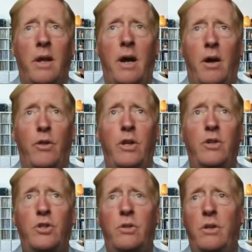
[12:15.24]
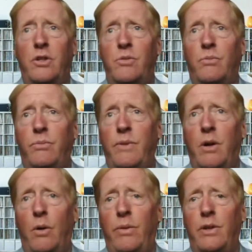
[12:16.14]
Yeah, this
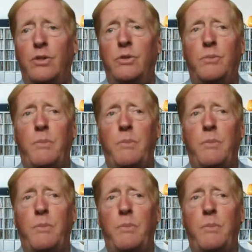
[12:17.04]
is